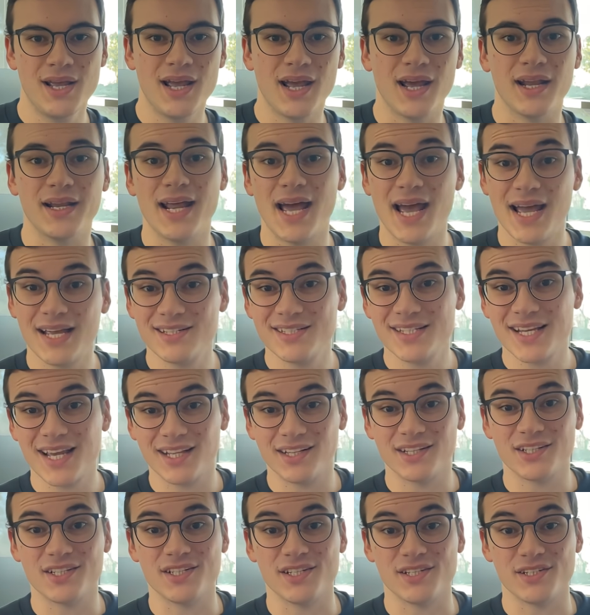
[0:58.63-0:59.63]
And as
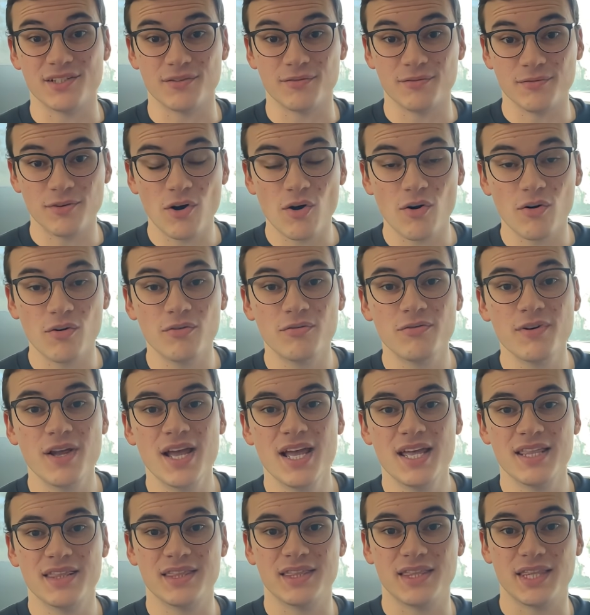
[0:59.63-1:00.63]
galaxies evolve,
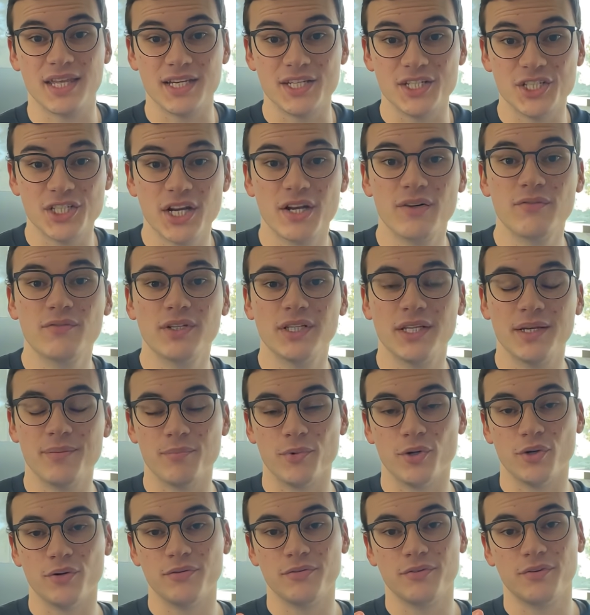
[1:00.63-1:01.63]
they generally
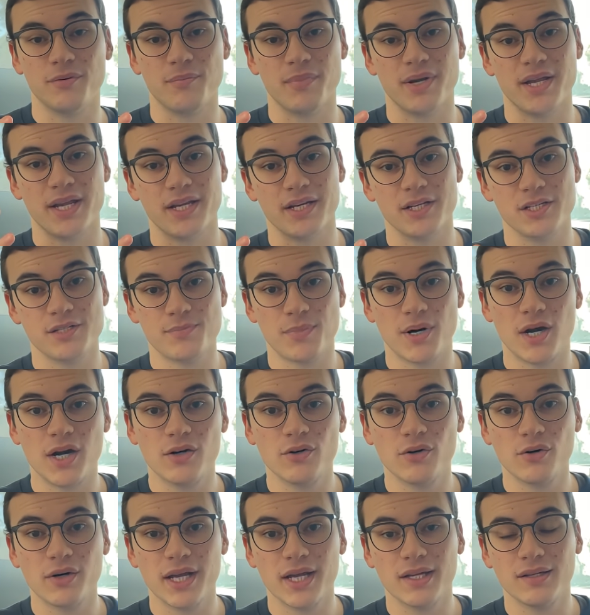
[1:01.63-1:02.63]
move from being a
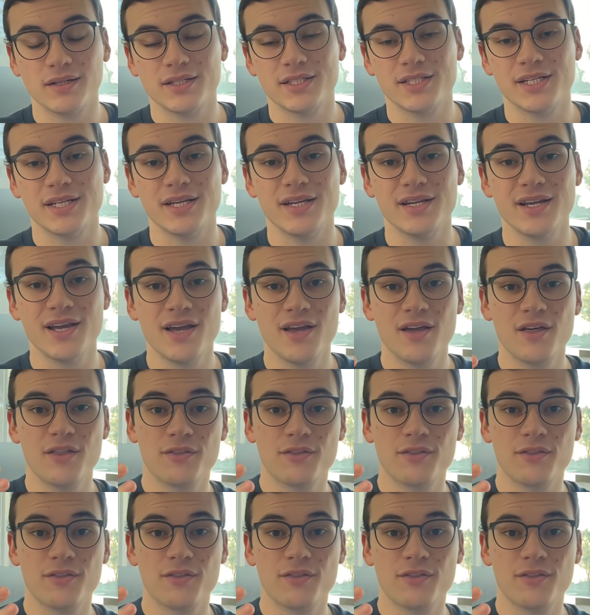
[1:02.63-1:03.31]
spiral galaxy